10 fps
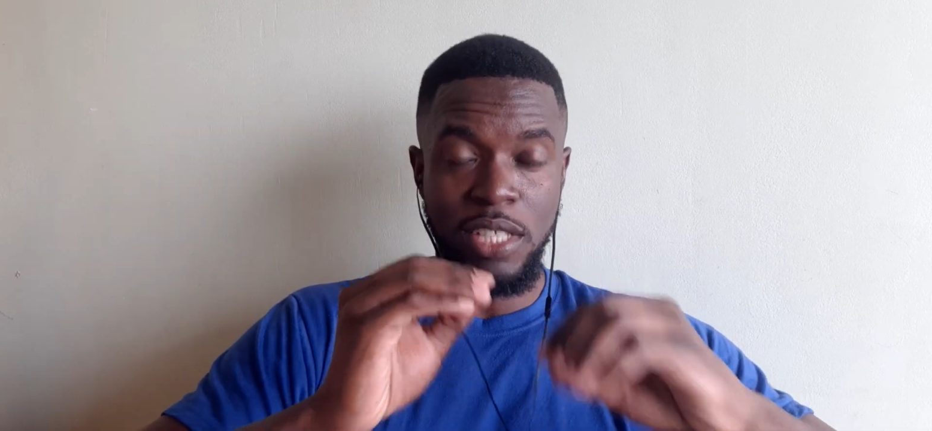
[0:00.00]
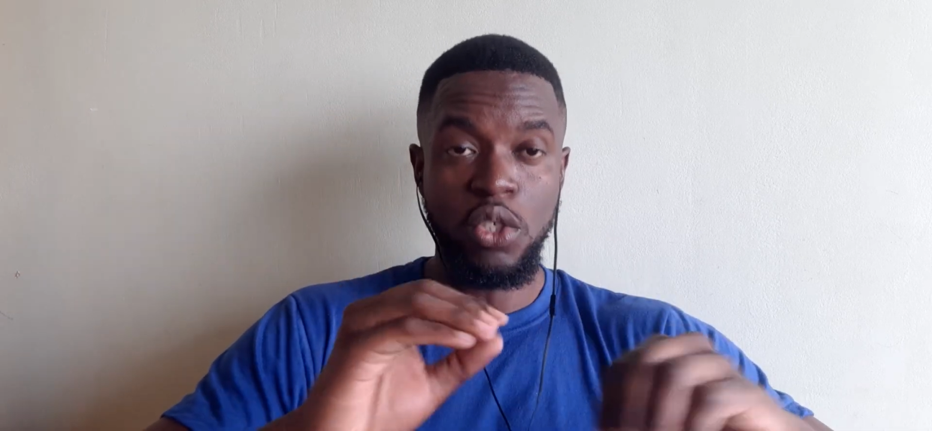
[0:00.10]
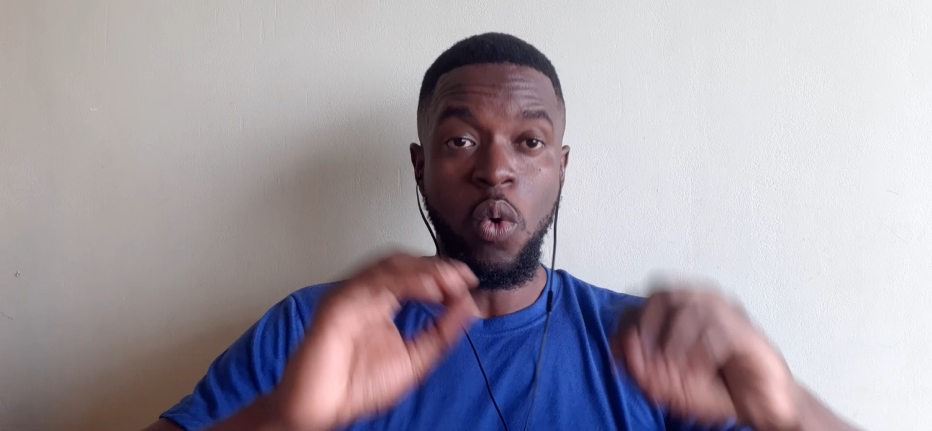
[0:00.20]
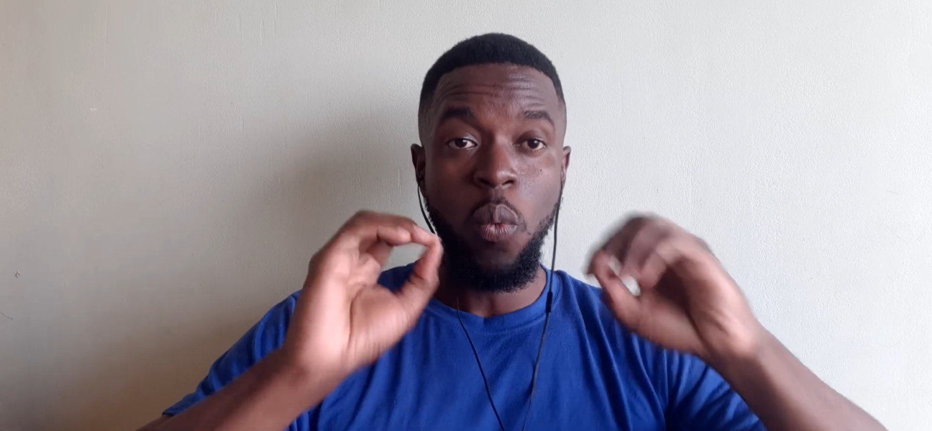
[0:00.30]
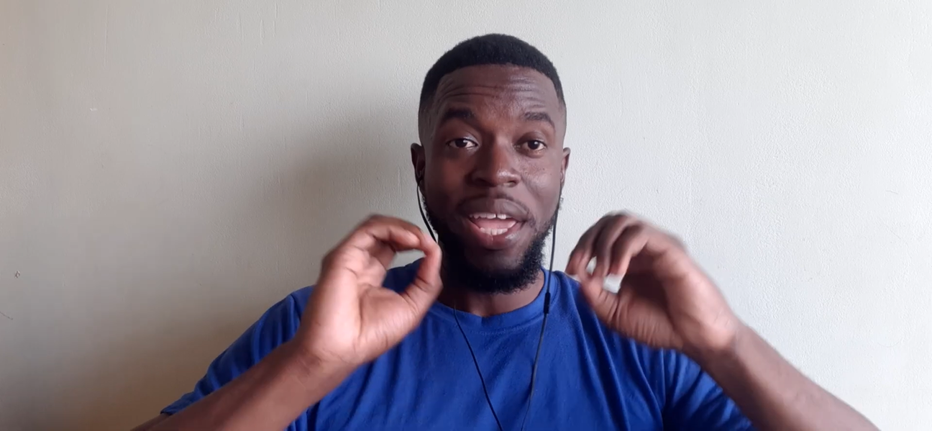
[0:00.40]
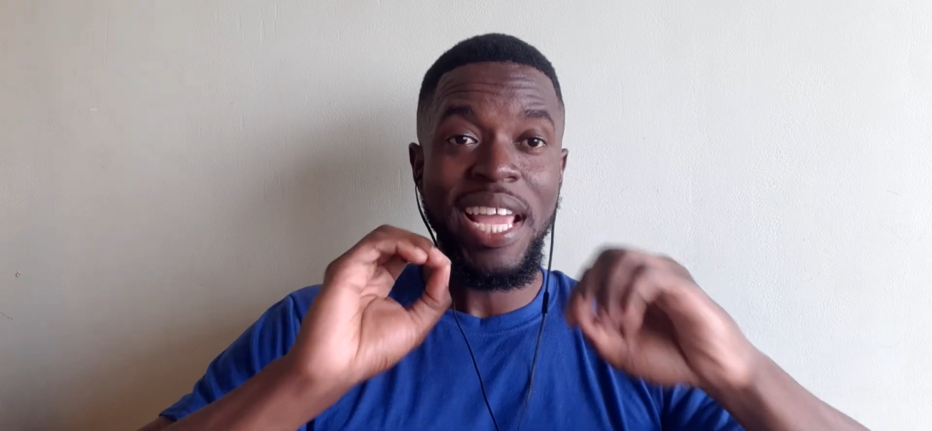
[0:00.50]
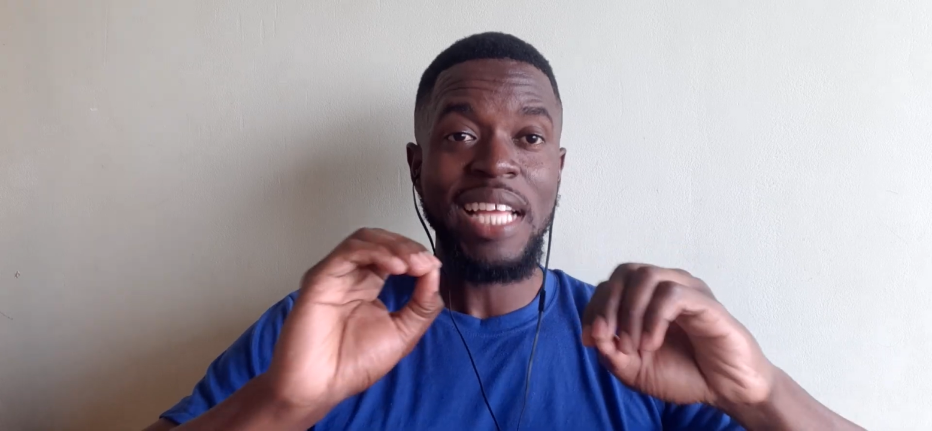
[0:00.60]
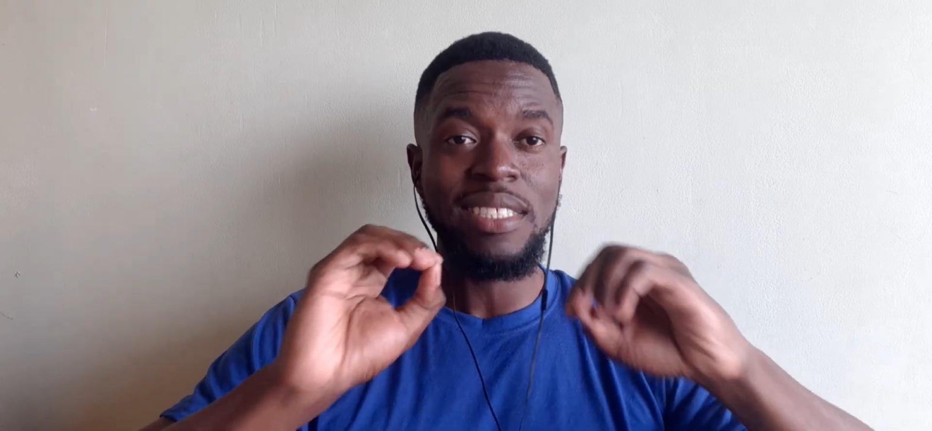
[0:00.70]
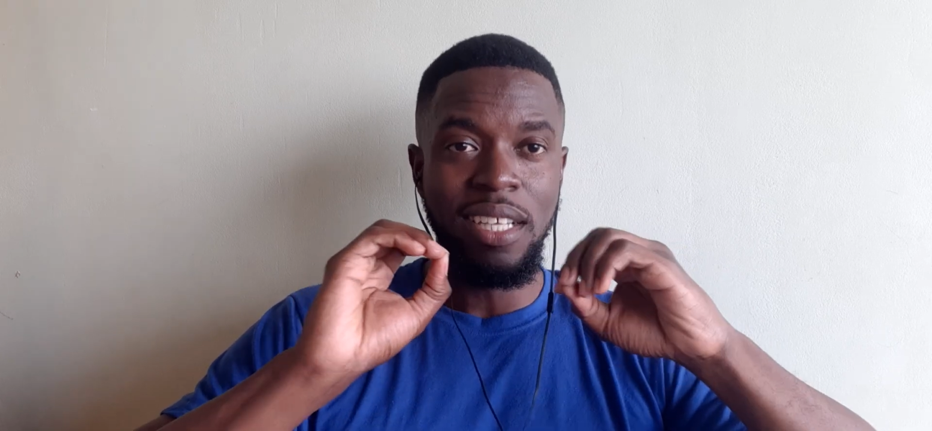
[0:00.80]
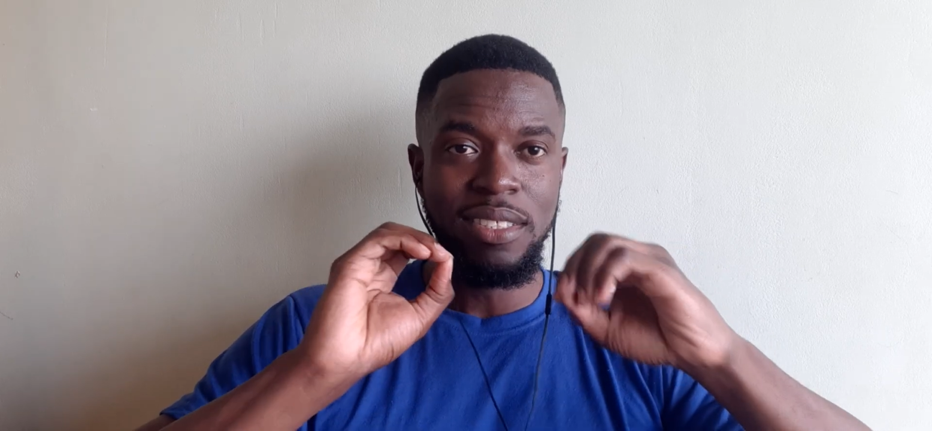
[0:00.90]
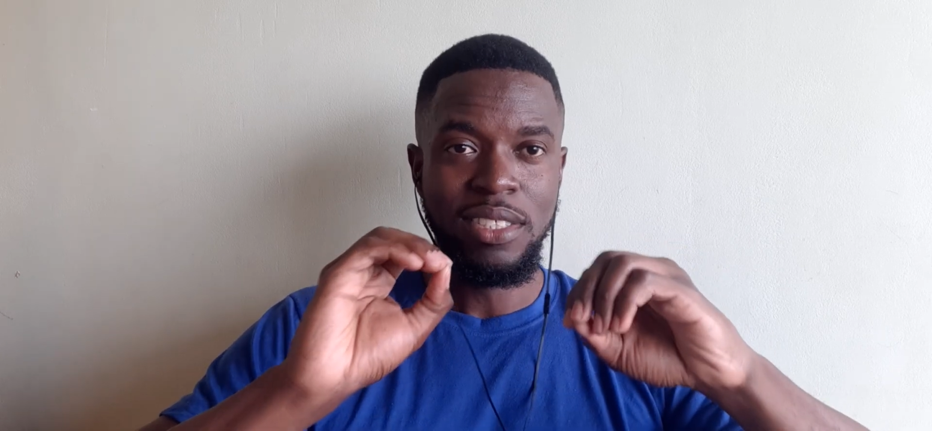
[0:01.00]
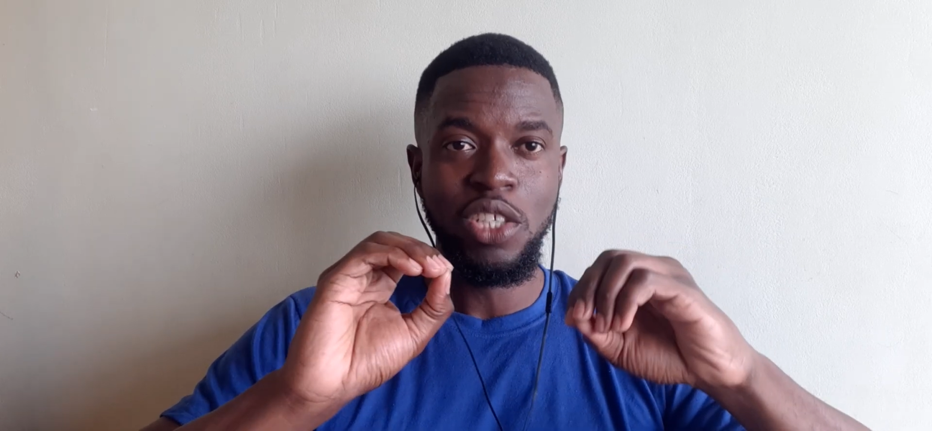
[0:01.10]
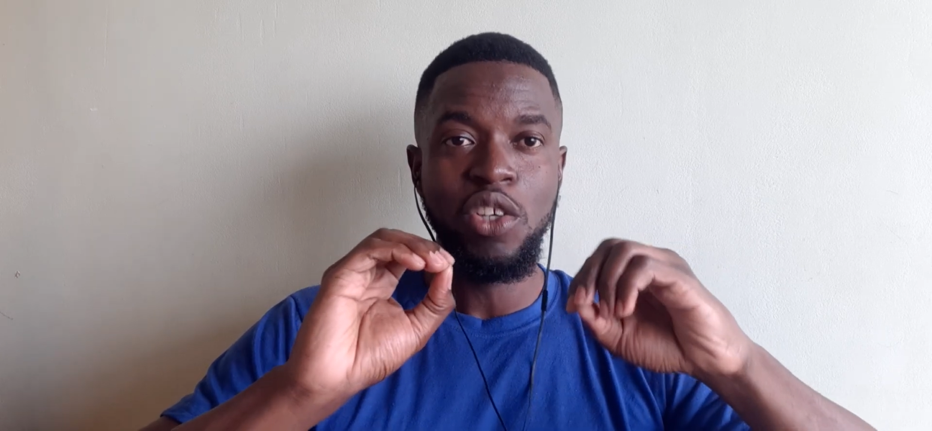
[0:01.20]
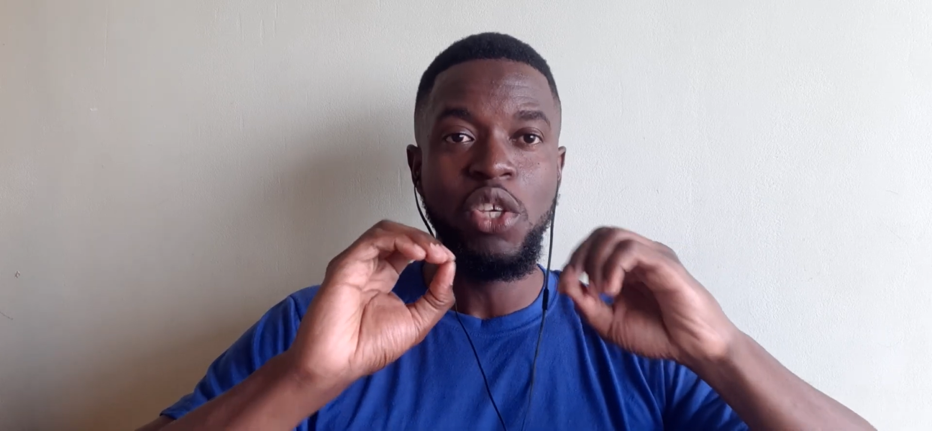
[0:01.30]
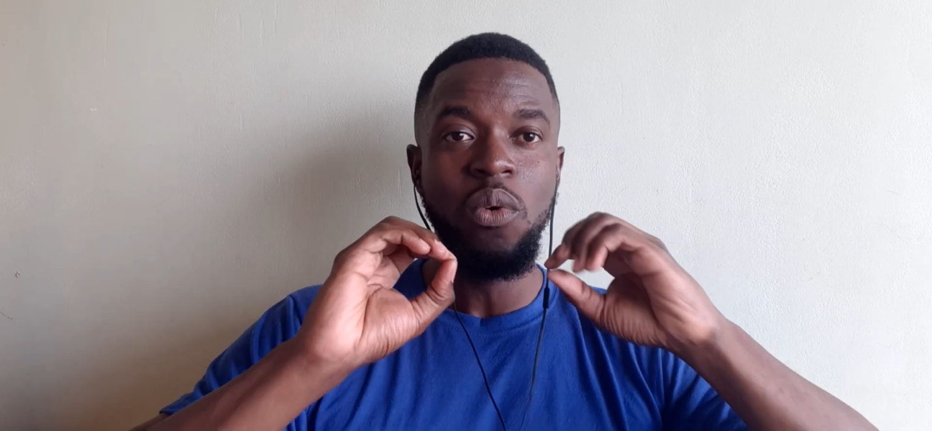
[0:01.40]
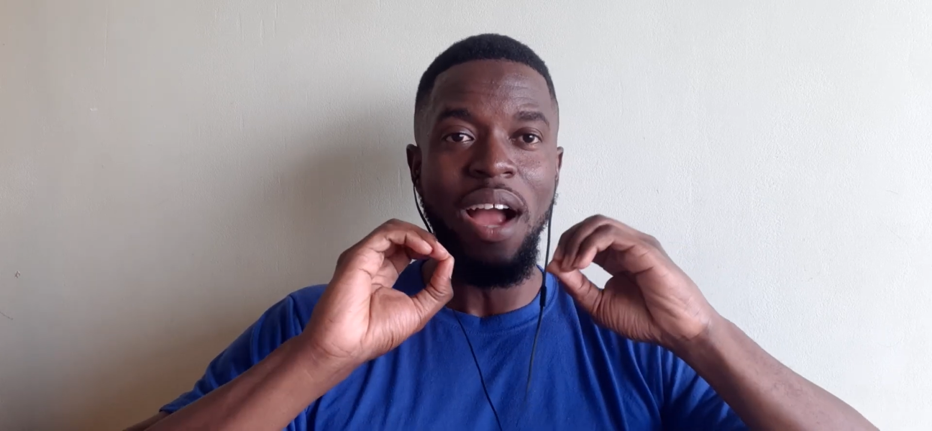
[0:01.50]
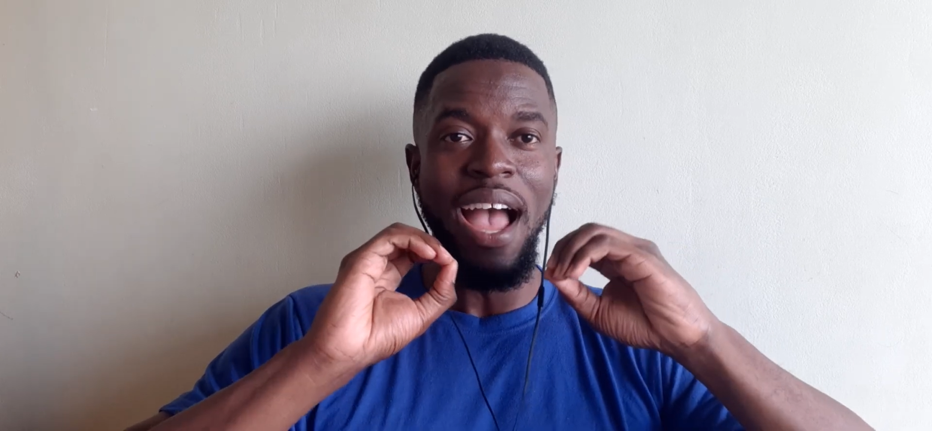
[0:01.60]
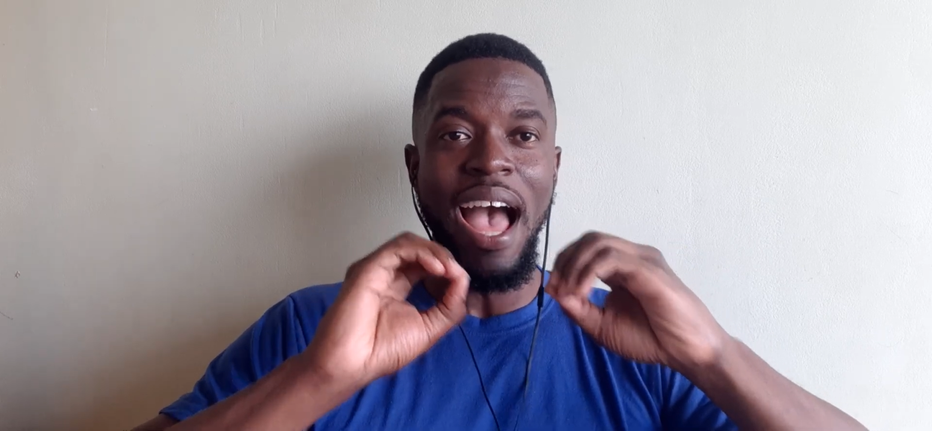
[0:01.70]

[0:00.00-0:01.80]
So wait until you are